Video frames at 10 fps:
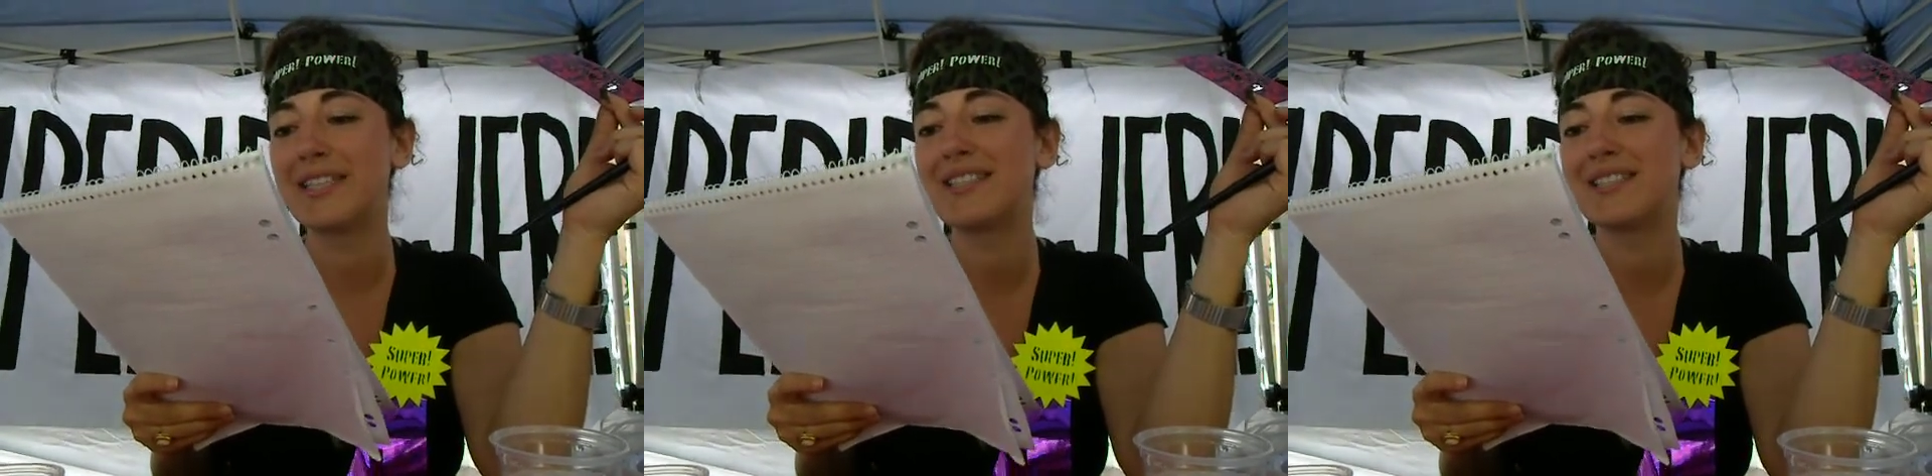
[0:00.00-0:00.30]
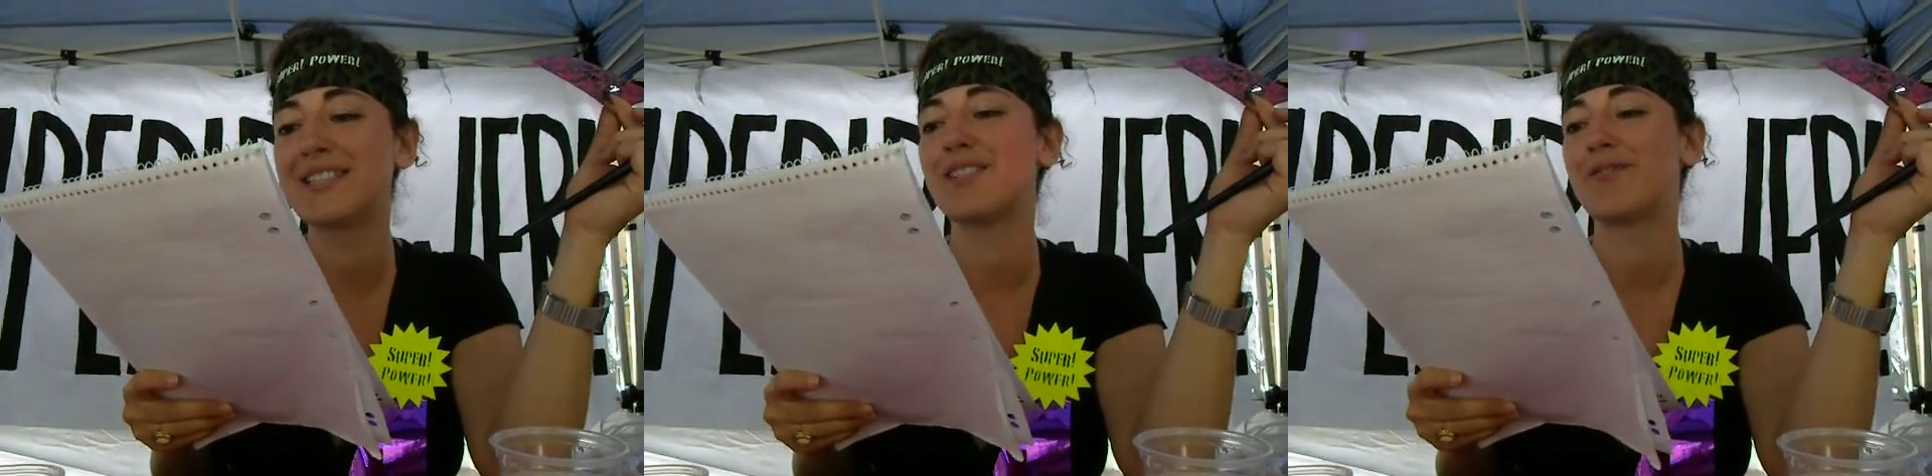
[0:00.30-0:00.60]

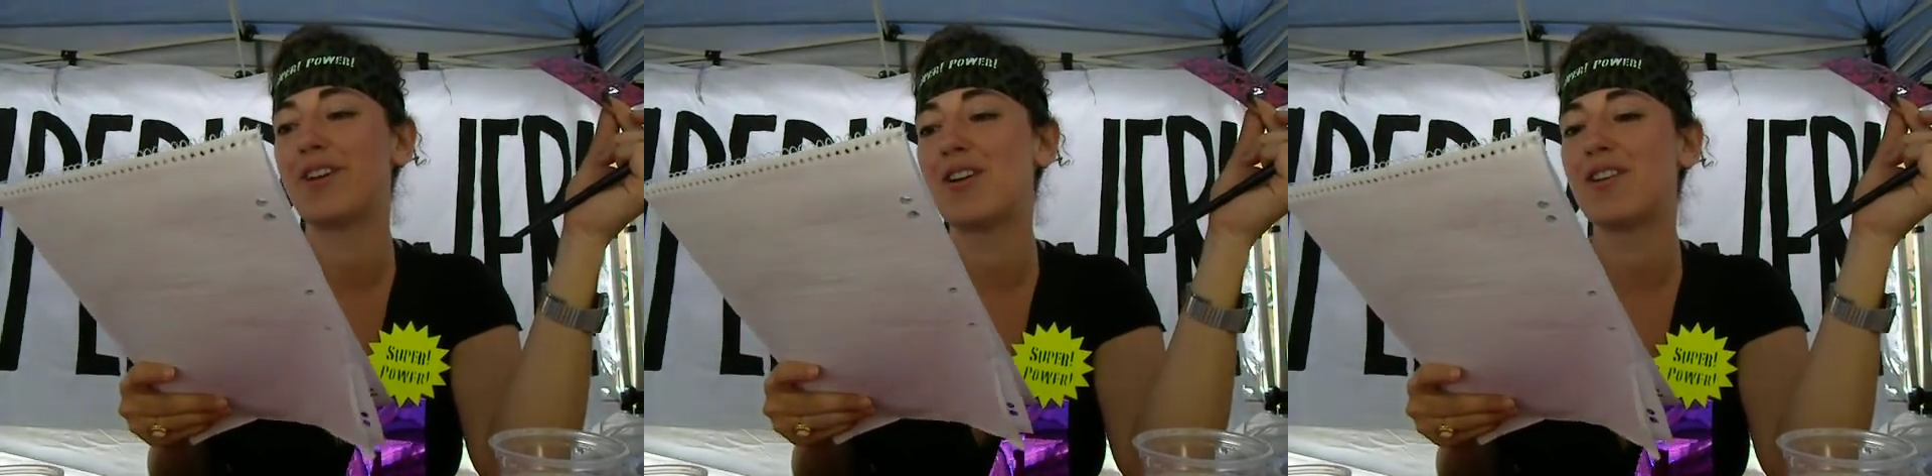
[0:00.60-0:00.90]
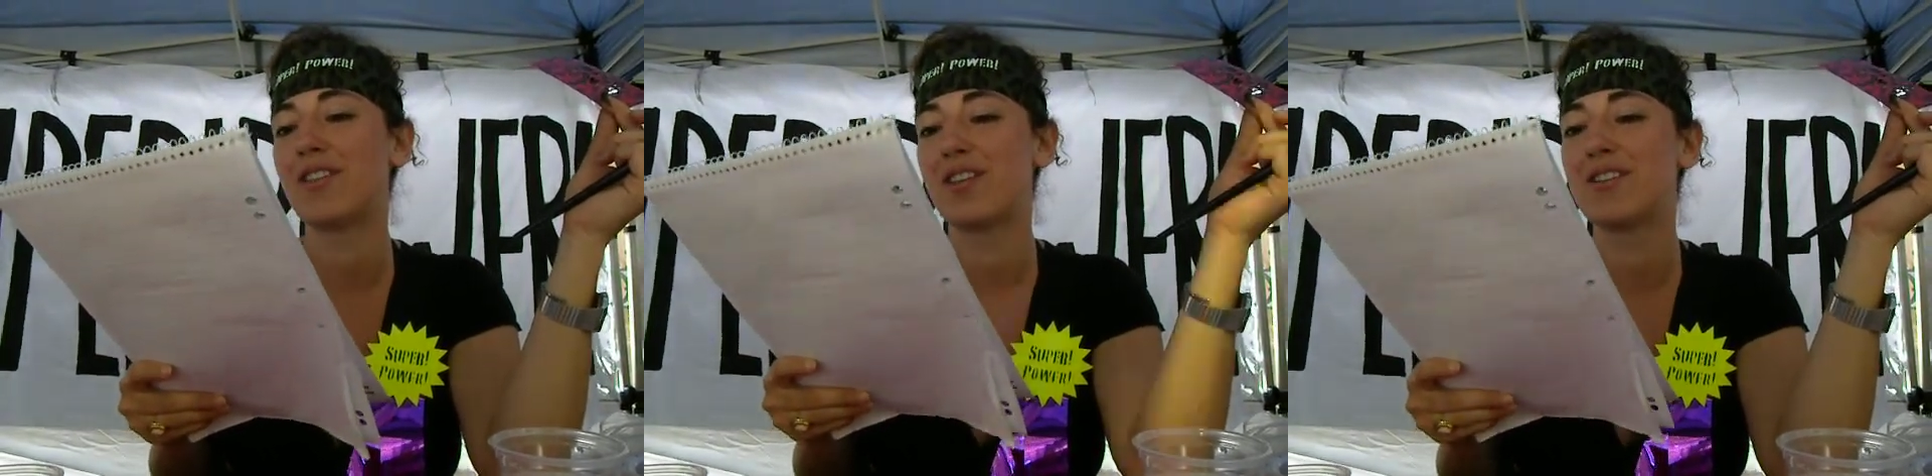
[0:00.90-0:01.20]
citizens of
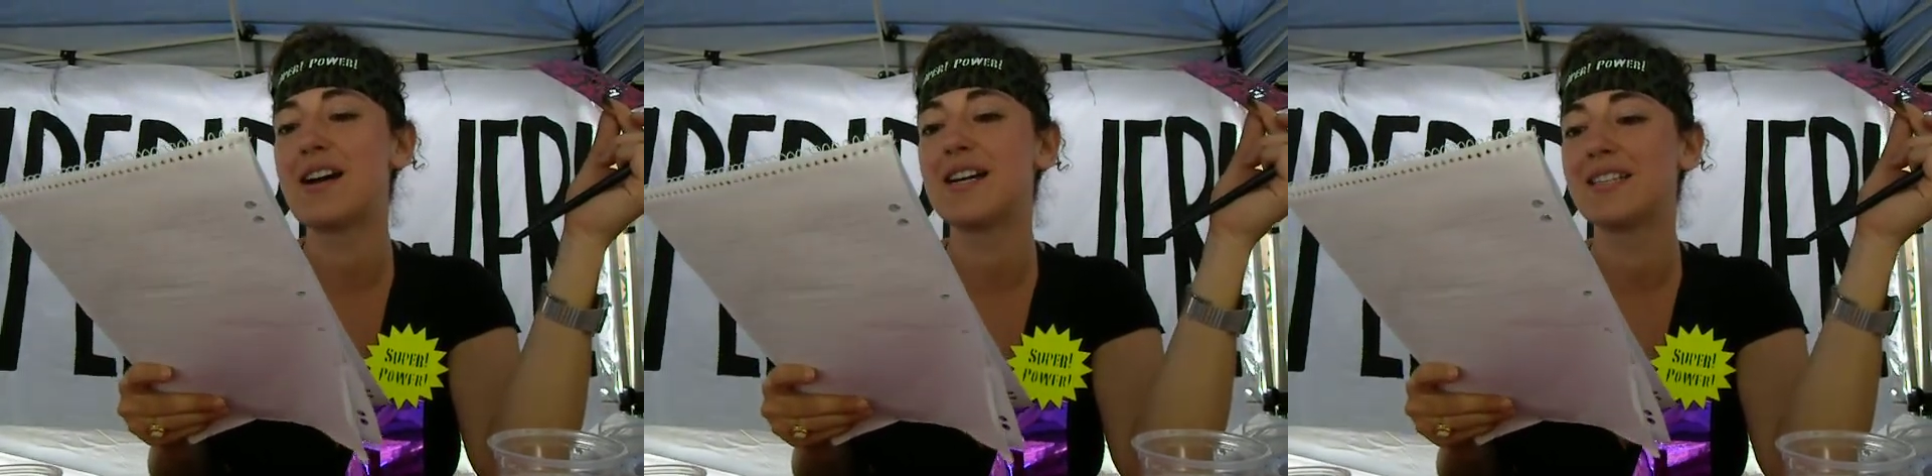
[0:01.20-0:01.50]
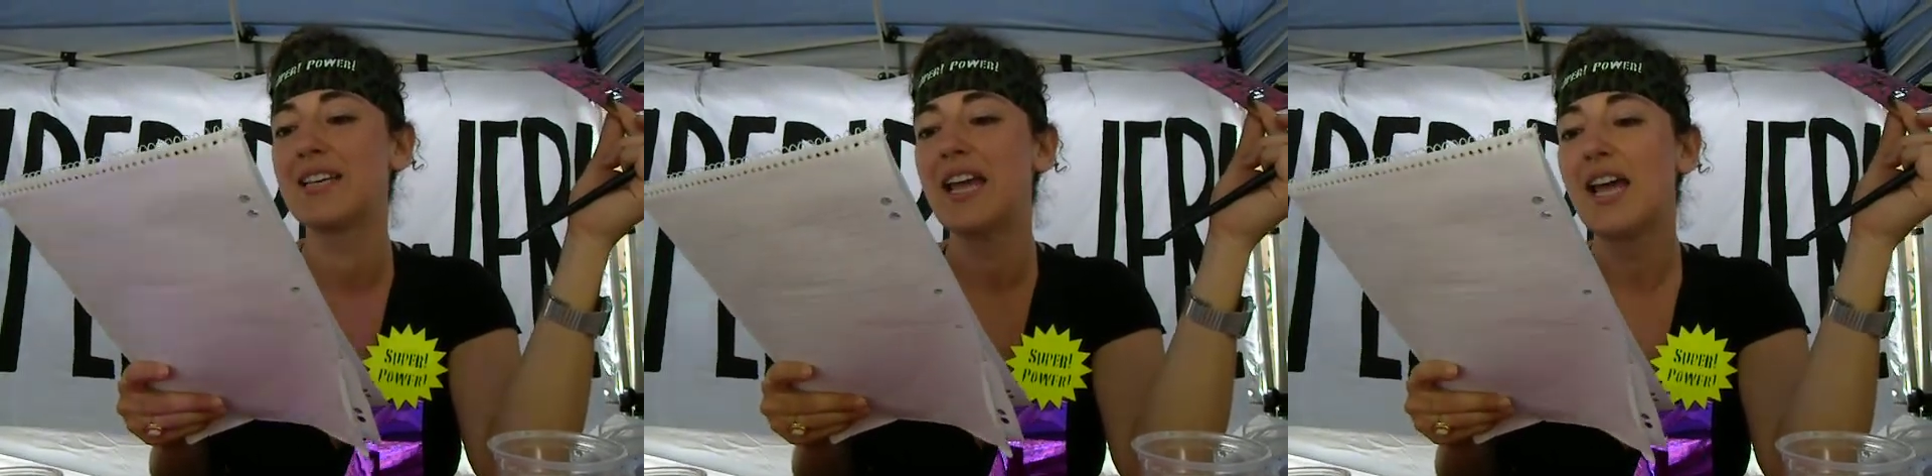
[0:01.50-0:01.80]
earth unite.